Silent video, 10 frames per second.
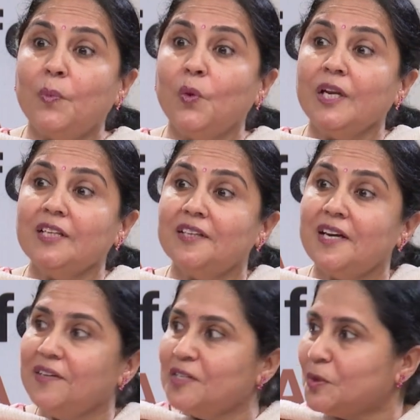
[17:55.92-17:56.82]
Pull in
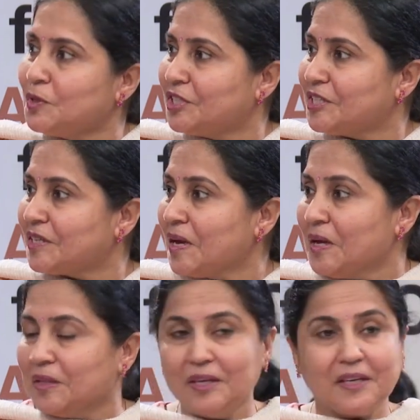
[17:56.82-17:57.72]
their resources.
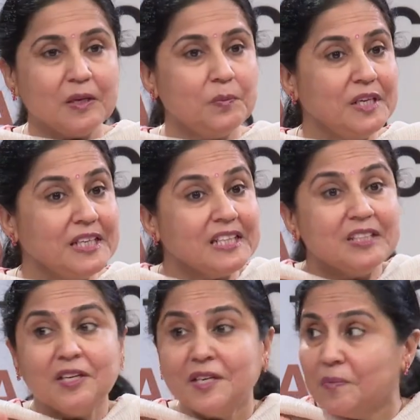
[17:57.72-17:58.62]
They can bring
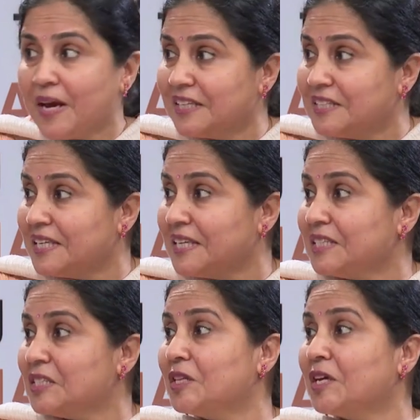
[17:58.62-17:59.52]
in their
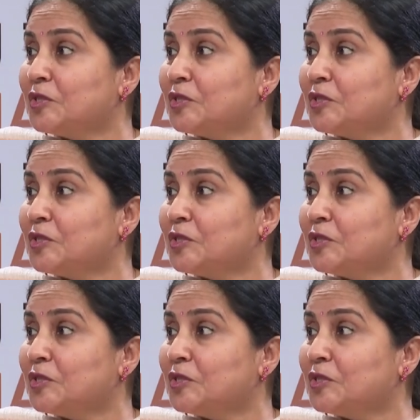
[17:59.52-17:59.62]
magazines, their